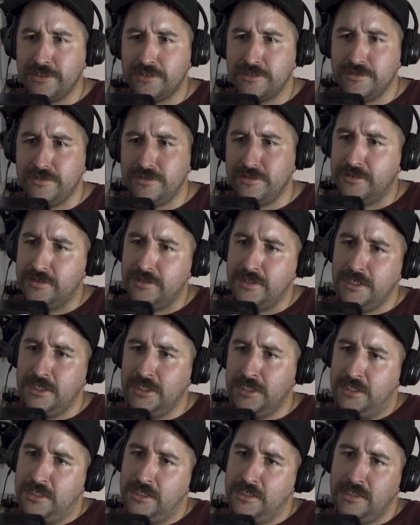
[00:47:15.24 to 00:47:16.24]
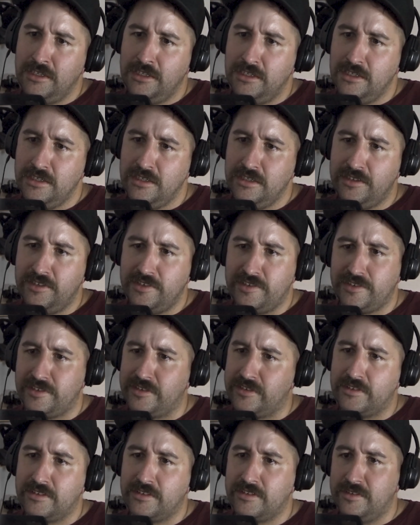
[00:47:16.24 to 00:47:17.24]
or you just
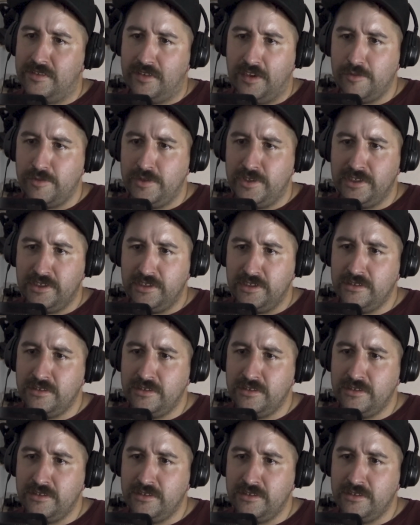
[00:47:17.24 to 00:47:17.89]
dealt with it?